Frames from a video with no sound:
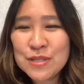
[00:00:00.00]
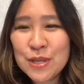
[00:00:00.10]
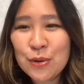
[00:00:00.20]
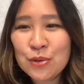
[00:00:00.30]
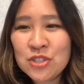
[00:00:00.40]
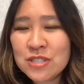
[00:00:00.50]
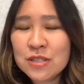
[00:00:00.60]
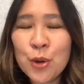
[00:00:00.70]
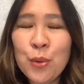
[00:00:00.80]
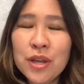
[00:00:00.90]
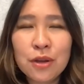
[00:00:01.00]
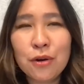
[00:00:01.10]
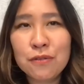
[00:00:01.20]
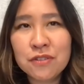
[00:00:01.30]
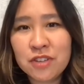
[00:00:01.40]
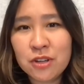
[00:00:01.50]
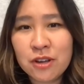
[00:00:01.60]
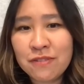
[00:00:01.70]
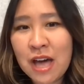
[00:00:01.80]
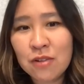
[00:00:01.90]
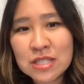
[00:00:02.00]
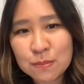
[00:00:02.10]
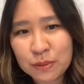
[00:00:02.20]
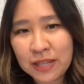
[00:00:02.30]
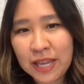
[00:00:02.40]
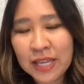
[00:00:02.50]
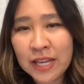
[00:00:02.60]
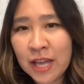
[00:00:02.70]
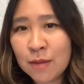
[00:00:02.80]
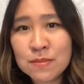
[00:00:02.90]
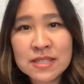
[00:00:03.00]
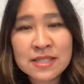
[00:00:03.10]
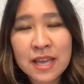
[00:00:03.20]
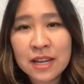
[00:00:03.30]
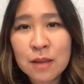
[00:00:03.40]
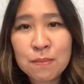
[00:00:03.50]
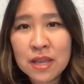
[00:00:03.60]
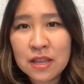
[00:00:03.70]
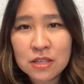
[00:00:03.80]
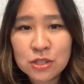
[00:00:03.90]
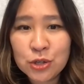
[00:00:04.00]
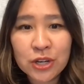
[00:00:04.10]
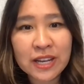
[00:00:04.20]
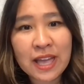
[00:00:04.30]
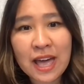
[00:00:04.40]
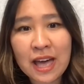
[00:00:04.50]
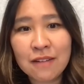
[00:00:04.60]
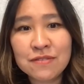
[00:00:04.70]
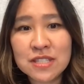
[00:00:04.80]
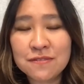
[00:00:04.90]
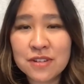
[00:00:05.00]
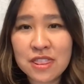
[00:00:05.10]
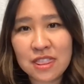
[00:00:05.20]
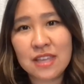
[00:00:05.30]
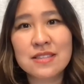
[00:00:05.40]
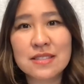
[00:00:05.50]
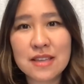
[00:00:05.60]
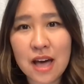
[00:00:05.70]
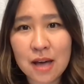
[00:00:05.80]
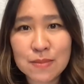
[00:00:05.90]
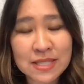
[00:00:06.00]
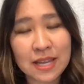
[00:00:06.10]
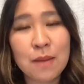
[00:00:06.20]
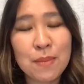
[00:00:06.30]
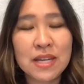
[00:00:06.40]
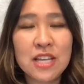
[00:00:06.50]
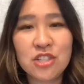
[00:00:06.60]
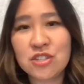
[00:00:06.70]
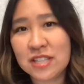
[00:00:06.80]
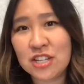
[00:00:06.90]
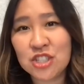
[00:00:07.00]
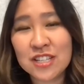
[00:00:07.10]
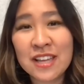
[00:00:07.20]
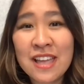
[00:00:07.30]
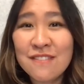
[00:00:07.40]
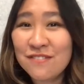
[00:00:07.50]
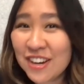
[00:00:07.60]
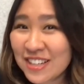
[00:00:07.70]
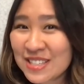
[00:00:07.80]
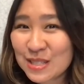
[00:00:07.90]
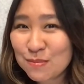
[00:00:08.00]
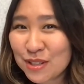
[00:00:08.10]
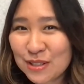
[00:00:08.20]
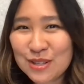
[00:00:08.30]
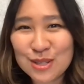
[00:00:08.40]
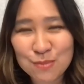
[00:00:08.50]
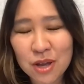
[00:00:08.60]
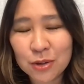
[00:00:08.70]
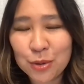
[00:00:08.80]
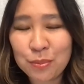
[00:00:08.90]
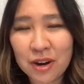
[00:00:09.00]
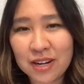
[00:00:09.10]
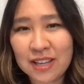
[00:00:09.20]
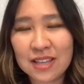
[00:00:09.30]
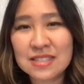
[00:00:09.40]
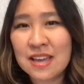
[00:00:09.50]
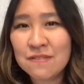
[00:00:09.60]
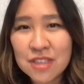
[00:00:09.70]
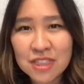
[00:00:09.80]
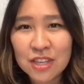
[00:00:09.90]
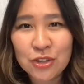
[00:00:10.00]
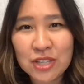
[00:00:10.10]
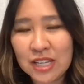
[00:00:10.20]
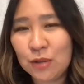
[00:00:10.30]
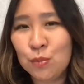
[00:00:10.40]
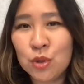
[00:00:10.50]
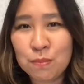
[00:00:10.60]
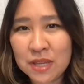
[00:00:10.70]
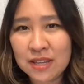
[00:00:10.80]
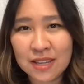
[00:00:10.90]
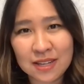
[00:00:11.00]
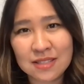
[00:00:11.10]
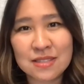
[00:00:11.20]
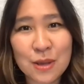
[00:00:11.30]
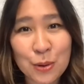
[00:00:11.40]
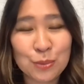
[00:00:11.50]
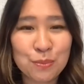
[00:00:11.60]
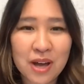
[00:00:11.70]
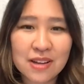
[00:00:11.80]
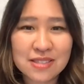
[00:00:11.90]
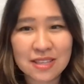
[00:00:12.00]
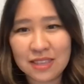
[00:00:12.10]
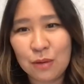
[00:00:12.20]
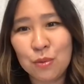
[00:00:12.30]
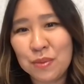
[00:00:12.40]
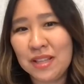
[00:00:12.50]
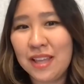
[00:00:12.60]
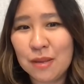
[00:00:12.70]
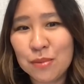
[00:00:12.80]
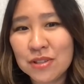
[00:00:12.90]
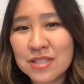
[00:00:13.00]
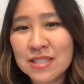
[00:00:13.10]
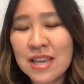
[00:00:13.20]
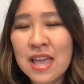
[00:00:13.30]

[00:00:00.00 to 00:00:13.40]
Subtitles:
So, just a quick overview of how it's played. Setup is you're going to have different things set up at each station, very similar to small group party kits. Everything you need will be in its own box and they will be labeled.